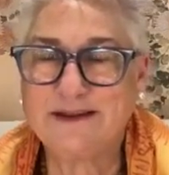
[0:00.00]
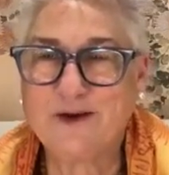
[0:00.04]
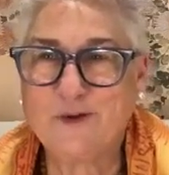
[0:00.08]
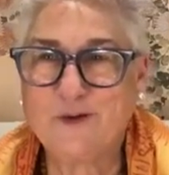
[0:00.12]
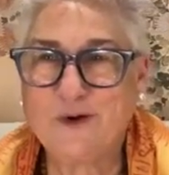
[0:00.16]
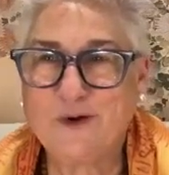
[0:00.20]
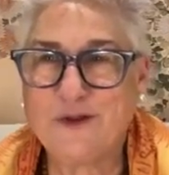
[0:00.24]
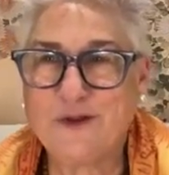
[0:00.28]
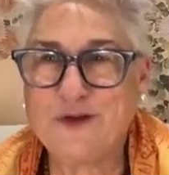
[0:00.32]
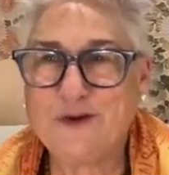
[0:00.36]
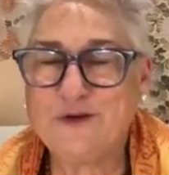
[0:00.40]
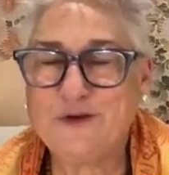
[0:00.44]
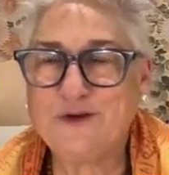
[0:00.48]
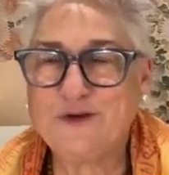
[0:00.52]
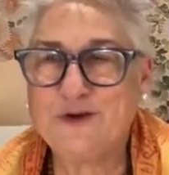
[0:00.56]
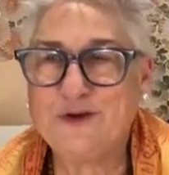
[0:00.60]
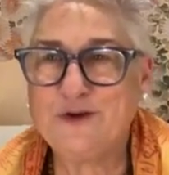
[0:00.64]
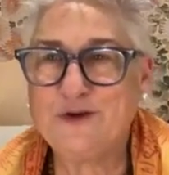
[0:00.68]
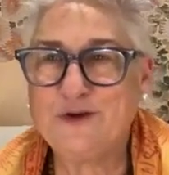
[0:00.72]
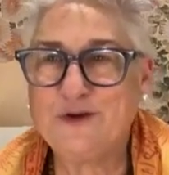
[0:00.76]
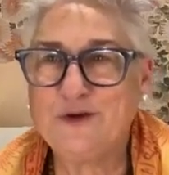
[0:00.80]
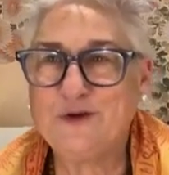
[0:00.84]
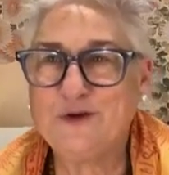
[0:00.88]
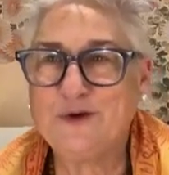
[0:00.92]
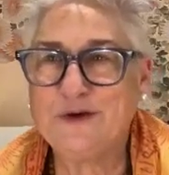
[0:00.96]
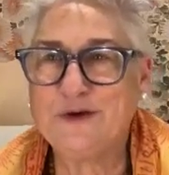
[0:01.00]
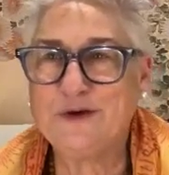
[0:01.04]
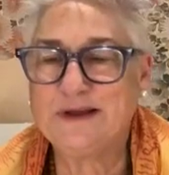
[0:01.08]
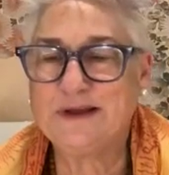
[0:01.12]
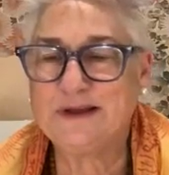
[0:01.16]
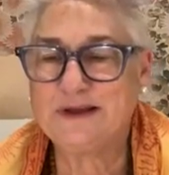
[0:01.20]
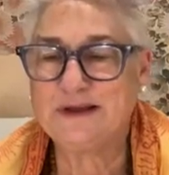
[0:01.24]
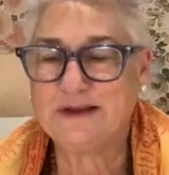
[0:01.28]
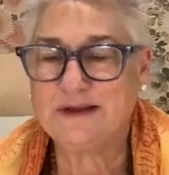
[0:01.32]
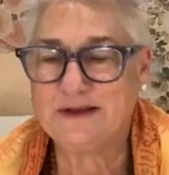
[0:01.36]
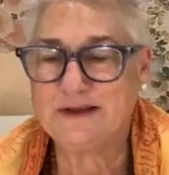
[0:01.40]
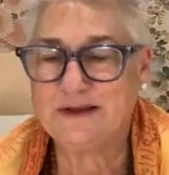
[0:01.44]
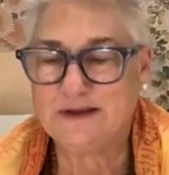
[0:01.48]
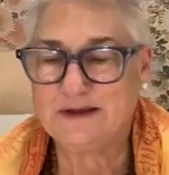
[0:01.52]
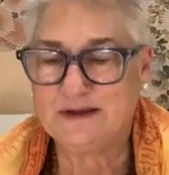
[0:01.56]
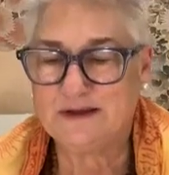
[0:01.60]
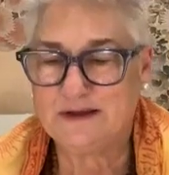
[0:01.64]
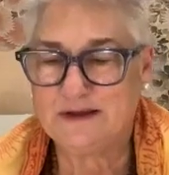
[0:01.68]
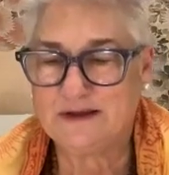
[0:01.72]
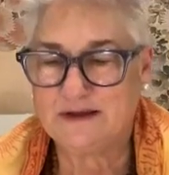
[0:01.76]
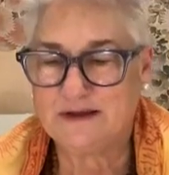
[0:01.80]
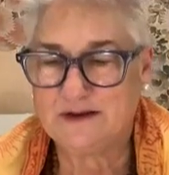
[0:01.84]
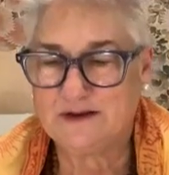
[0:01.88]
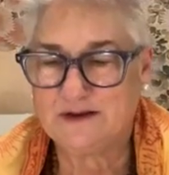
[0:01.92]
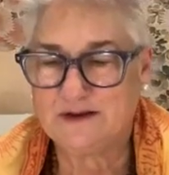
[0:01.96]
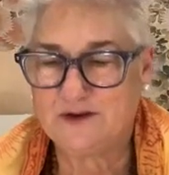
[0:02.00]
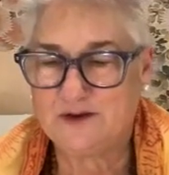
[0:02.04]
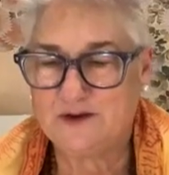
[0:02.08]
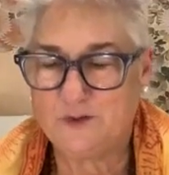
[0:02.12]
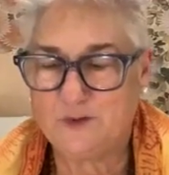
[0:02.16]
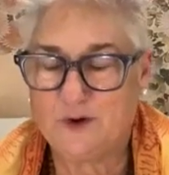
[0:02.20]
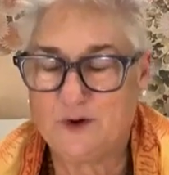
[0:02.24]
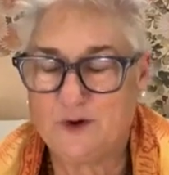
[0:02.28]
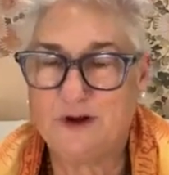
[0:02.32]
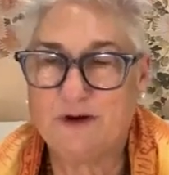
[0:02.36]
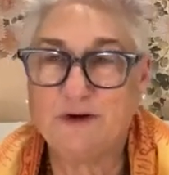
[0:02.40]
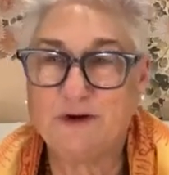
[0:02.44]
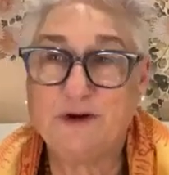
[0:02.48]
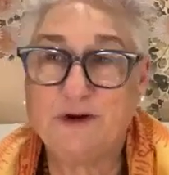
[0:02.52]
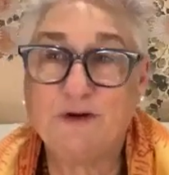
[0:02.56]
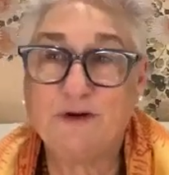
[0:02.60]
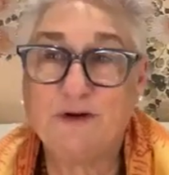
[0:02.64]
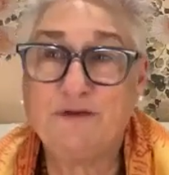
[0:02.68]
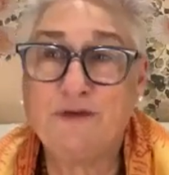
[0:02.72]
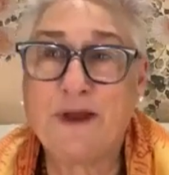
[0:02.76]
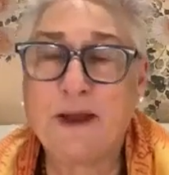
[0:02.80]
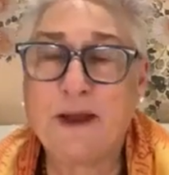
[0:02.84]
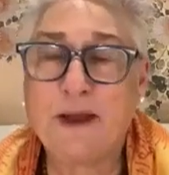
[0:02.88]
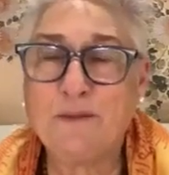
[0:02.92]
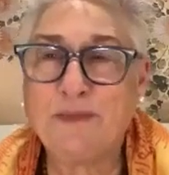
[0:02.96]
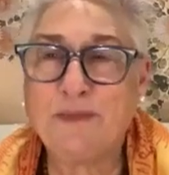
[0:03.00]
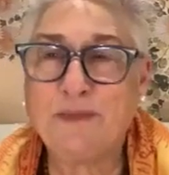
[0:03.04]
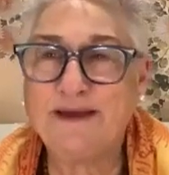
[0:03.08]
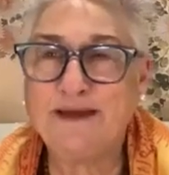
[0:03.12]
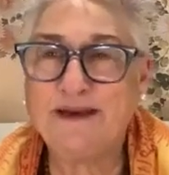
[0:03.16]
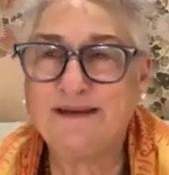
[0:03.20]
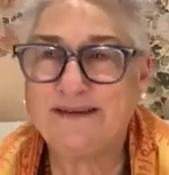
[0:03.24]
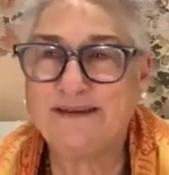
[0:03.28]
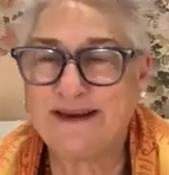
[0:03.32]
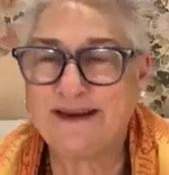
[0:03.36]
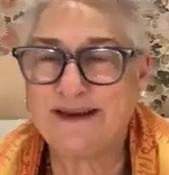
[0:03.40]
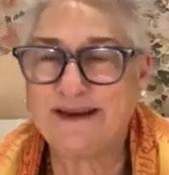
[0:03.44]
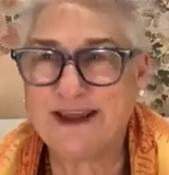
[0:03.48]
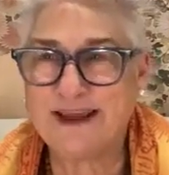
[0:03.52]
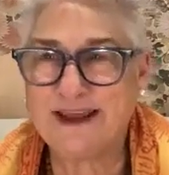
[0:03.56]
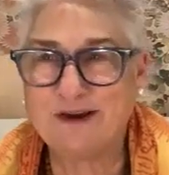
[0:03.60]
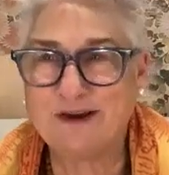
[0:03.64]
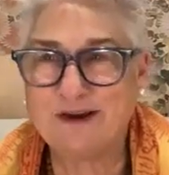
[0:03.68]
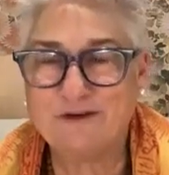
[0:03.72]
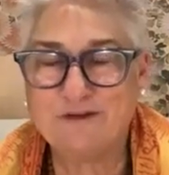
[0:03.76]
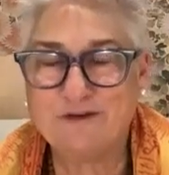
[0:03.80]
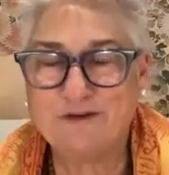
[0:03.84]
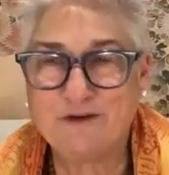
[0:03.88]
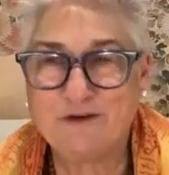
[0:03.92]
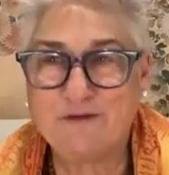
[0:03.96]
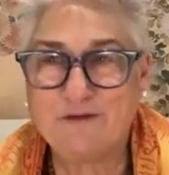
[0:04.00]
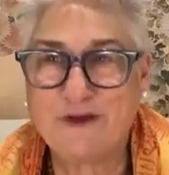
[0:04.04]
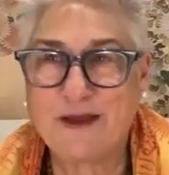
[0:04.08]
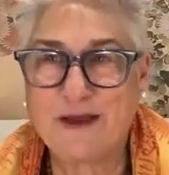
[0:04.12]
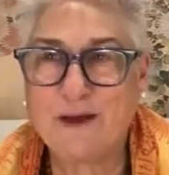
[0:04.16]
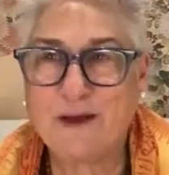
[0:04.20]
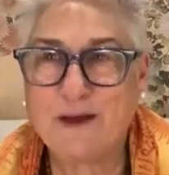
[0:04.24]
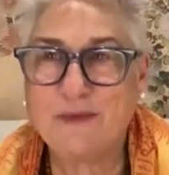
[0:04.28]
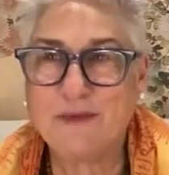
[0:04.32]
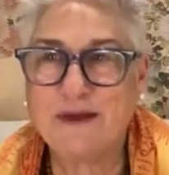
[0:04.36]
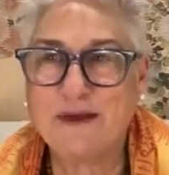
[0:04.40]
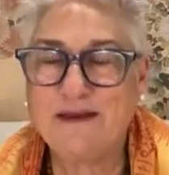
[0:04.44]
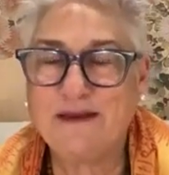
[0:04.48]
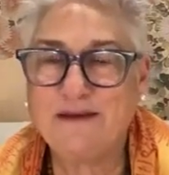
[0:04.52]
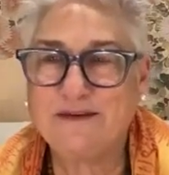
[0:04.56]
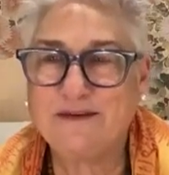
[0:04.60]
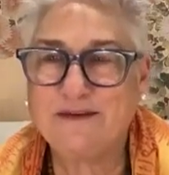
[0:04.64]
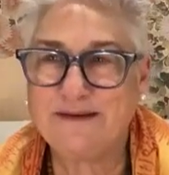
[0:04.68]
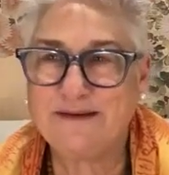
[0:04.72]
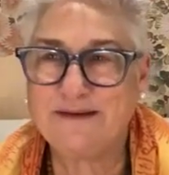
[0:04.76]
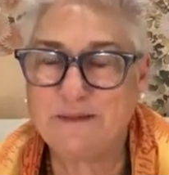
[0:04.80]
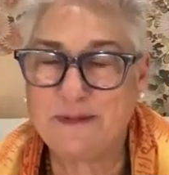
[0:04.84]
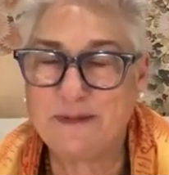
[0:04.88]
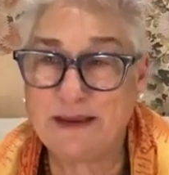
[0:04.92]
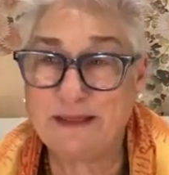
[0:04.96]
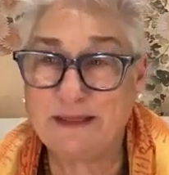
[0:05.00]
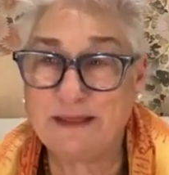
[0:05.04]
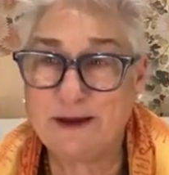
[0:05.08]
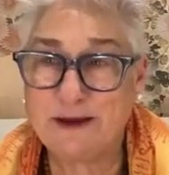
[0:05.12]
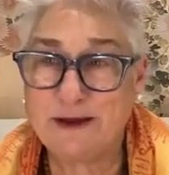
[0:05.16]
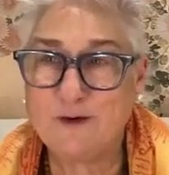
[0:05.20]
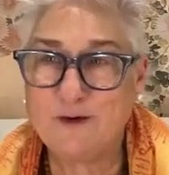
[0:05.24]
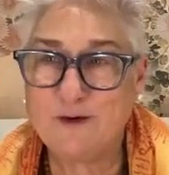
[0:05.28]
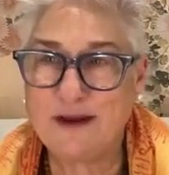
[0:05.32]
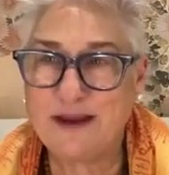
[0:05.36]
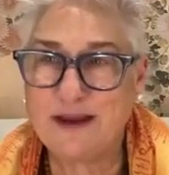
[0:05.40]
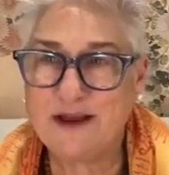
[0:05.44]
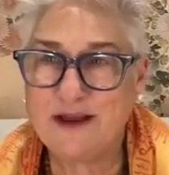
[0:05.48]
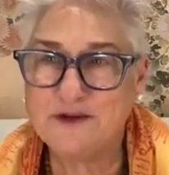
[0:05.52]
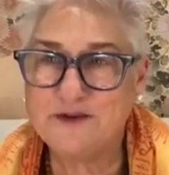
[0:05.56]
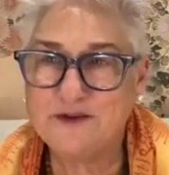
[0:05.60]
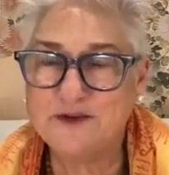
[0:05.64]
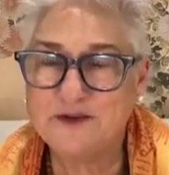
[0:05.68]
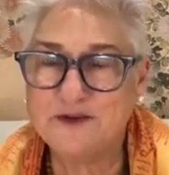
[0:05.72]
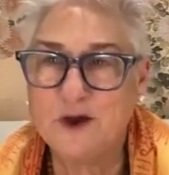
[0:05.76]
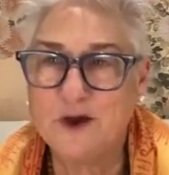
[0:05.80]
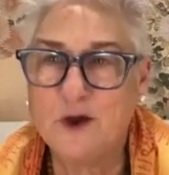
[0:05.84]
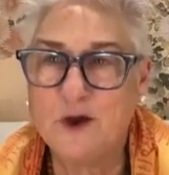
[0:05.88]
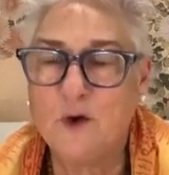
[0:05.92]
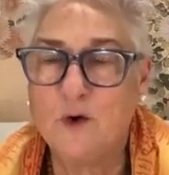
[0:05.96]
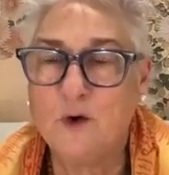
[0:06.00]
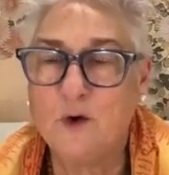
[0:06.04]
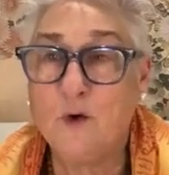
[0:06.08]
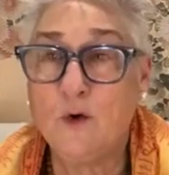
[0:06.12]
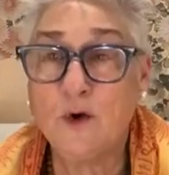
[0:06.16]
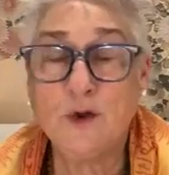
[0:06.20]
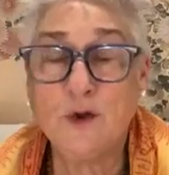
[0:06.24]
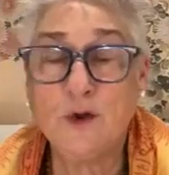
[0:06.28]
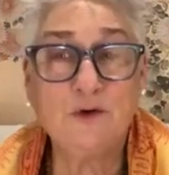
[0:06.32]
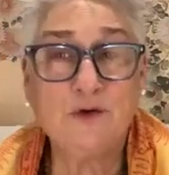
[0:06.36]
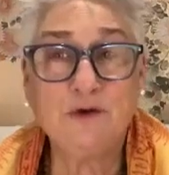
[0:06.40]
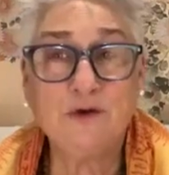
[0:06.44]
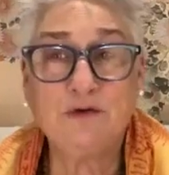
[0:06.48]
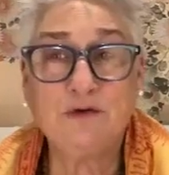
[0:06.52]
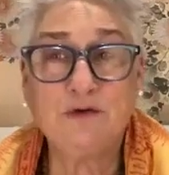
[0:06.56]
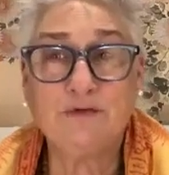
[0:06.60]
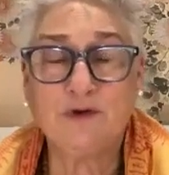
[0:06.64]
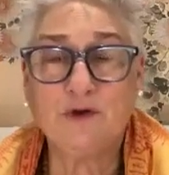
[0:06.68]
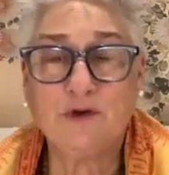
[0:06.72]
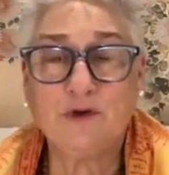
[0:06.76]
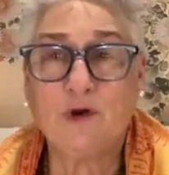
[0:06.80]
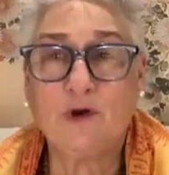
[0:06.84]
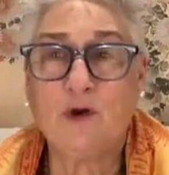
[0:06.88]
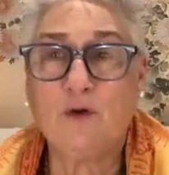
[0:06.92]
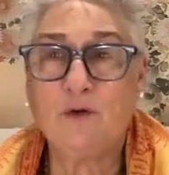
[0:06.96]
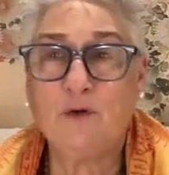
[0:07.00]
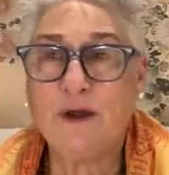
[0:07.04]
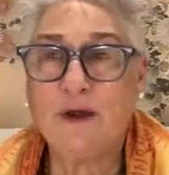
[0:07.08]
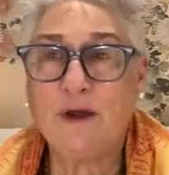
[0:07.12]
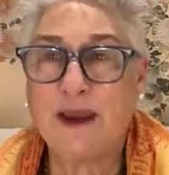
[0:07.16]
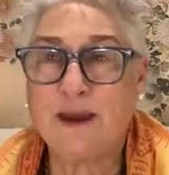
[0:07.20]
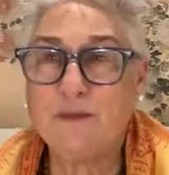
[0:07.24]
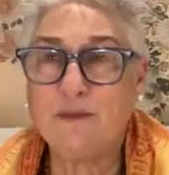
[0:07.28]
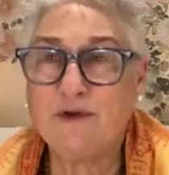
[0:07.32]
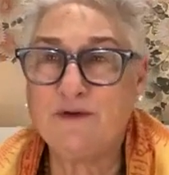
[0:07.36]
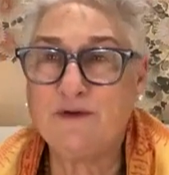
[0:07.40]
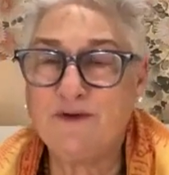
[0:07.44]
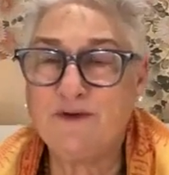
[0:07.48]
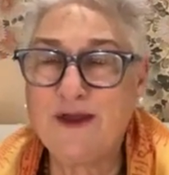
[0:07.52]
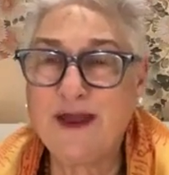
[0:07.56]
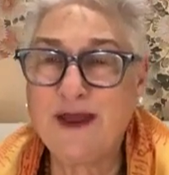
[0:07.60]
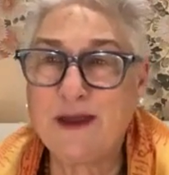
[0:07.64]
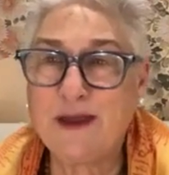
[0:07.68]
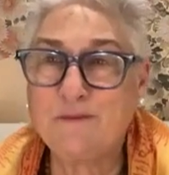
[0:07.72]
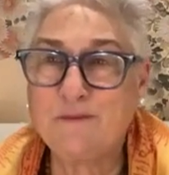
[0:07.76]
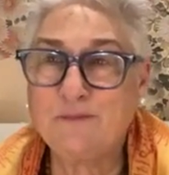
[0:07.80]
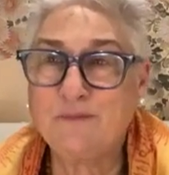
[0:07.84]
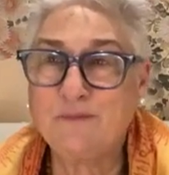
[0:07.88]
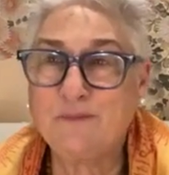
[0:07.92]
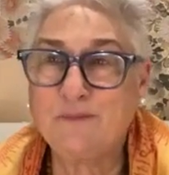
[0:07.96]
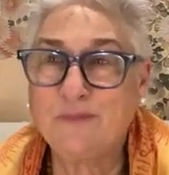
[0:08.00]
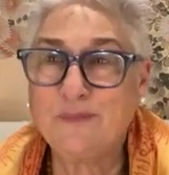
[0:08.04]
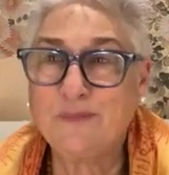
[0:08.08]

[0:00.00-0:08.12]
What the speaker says: Whether you do to honor your family, to take care of your family, to meet their needs, or you do for your own name and fame.